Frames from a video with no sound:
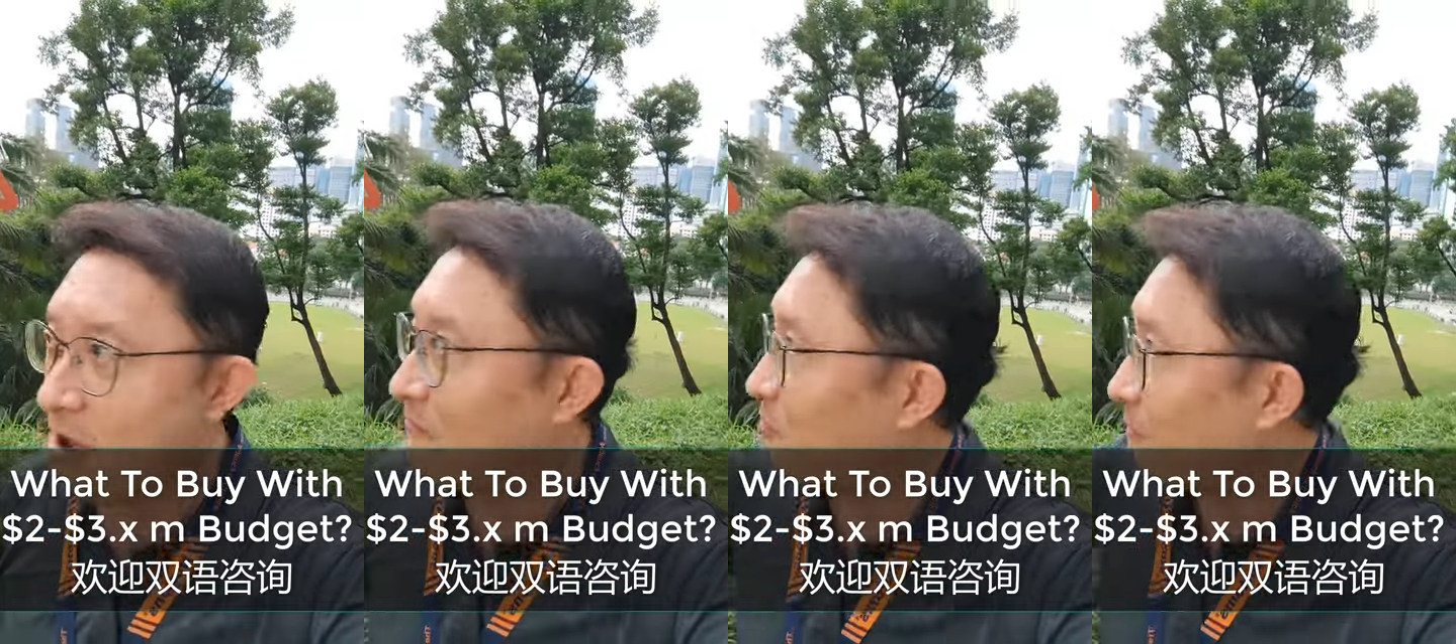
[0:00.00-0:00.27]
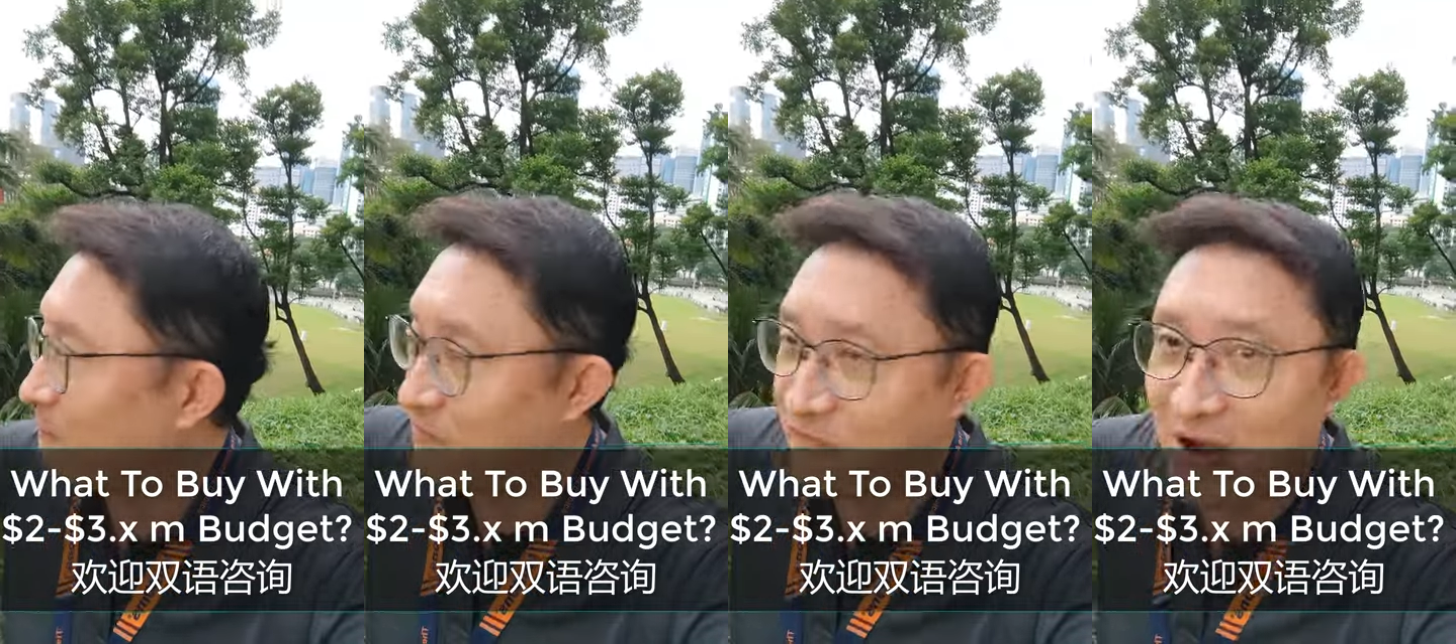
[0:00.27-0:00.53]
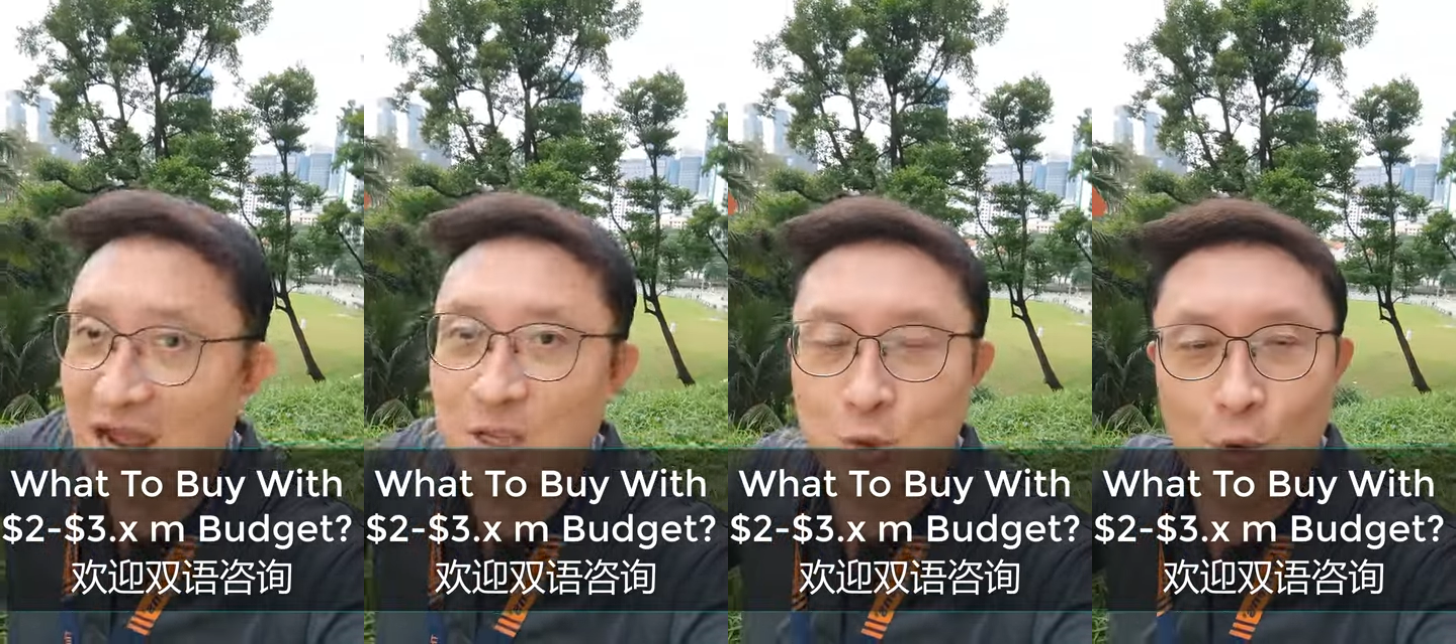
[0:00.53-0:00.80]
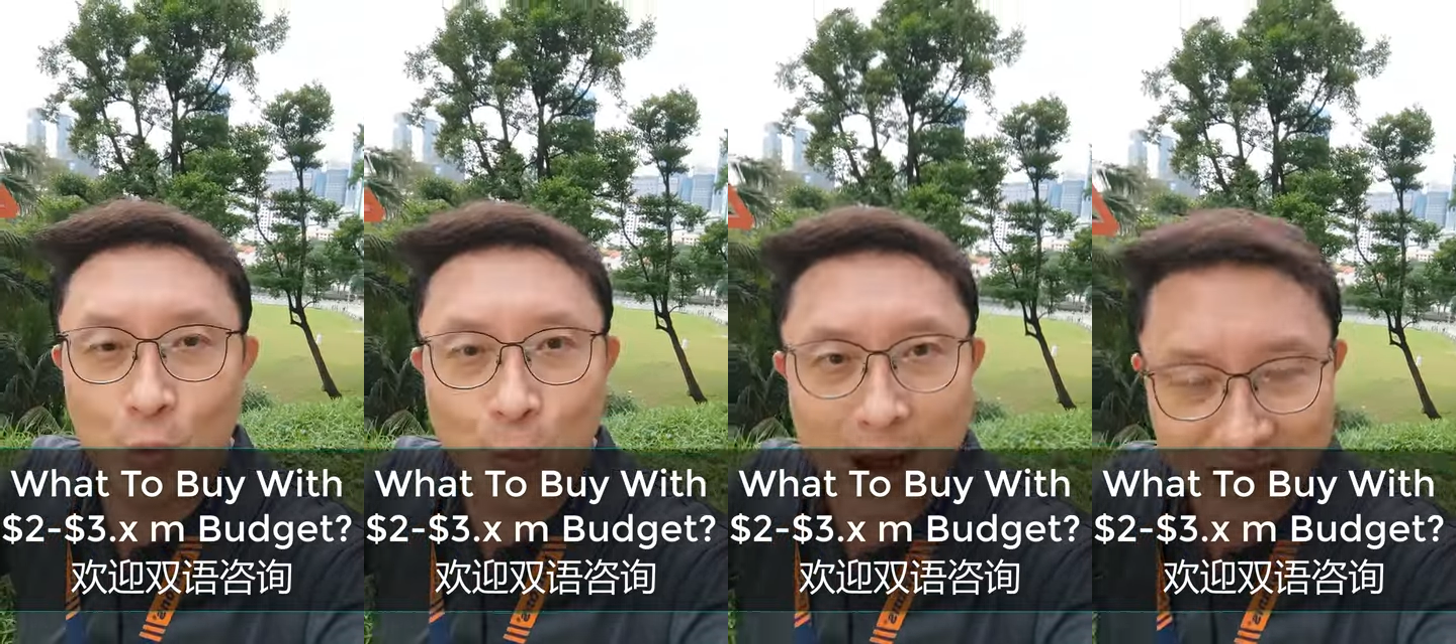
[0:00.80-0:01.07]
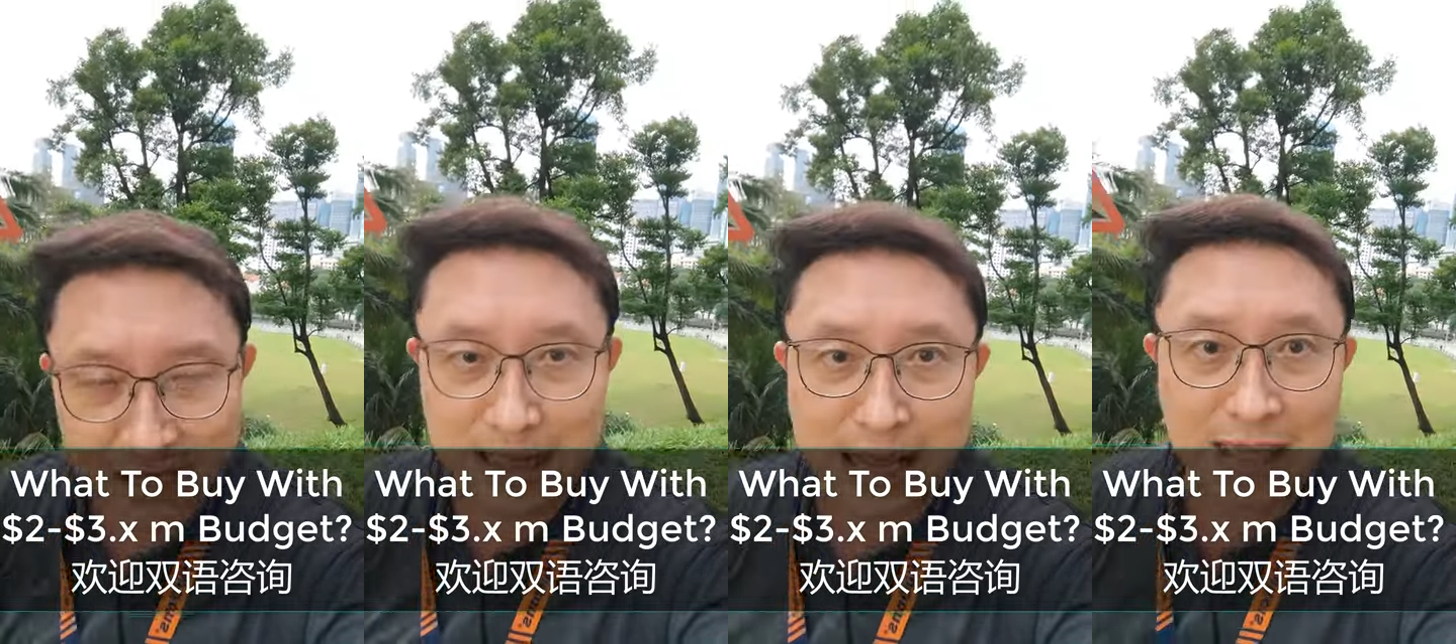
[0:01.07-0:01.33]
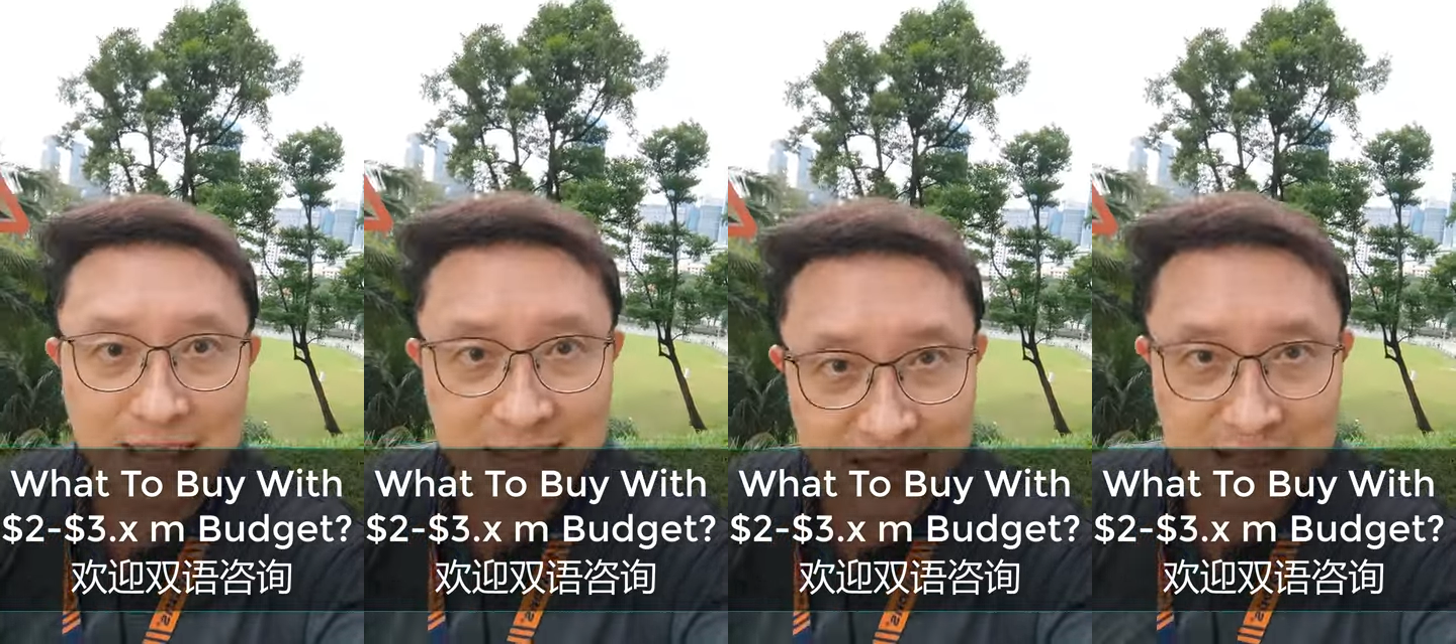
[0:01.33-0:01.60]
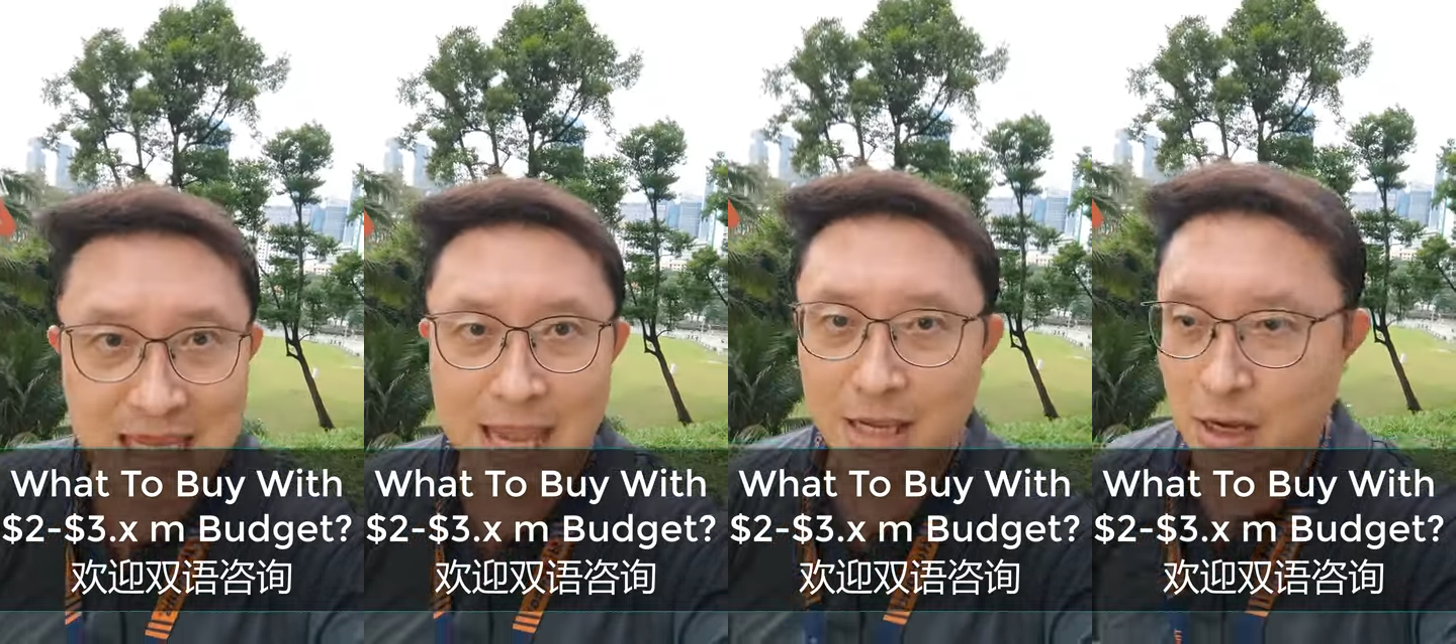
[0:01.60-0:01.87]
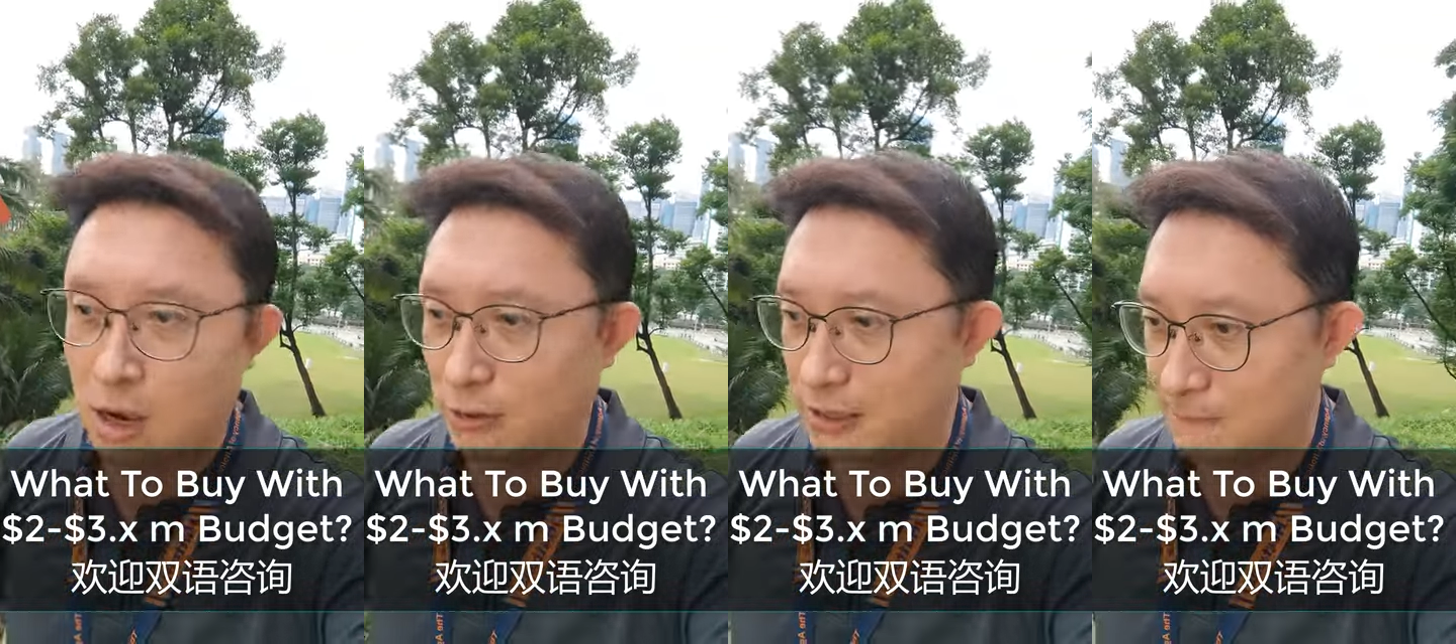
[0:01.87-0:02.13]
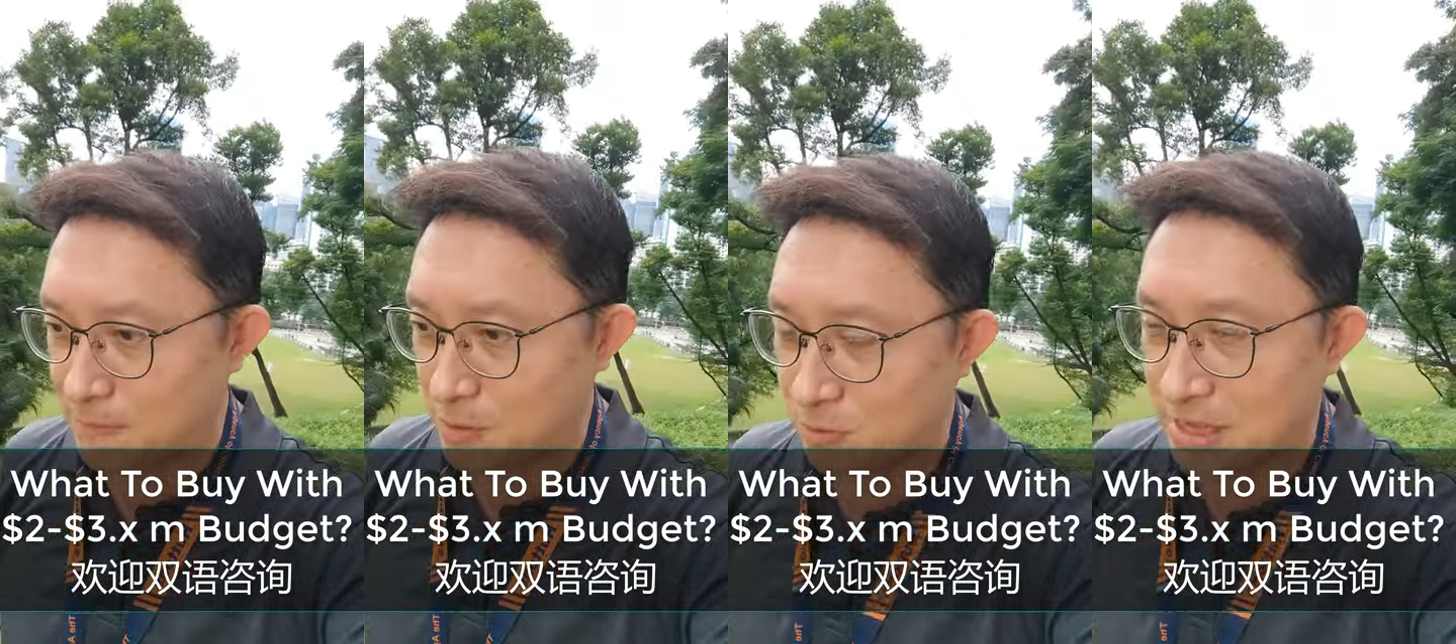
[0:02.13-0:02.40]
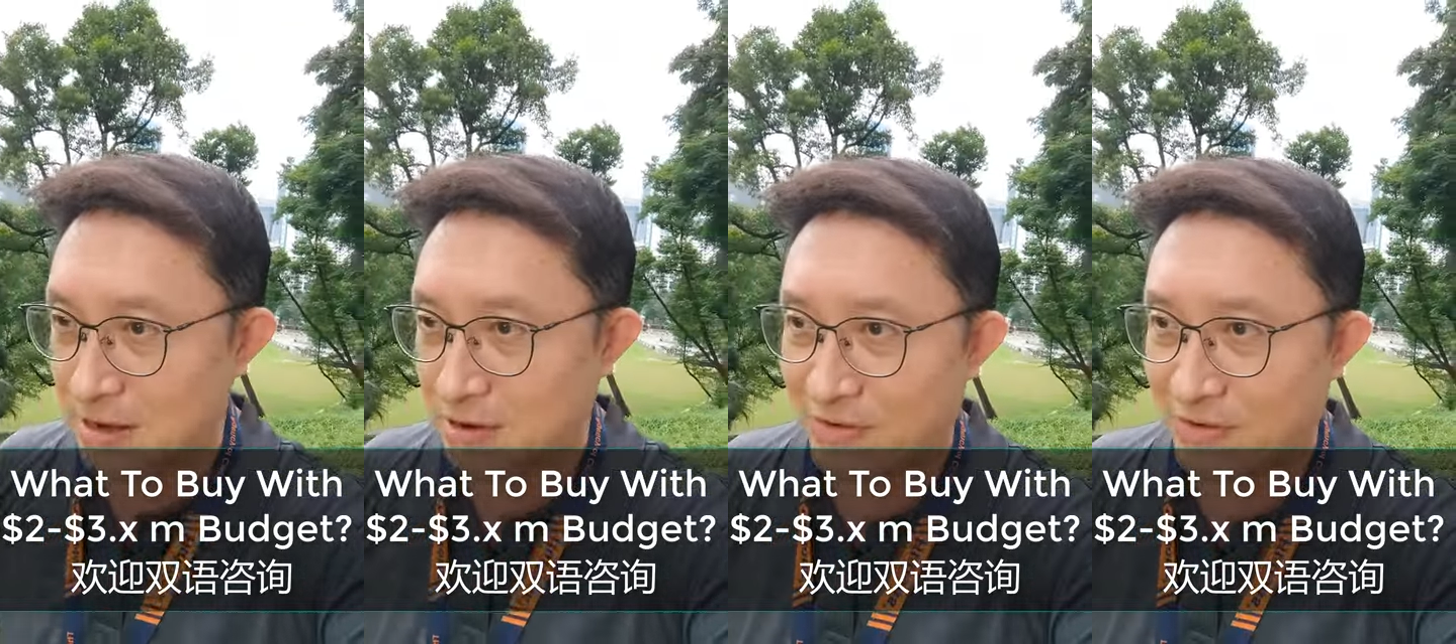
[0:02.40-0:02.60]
From far you recognize this iconic building.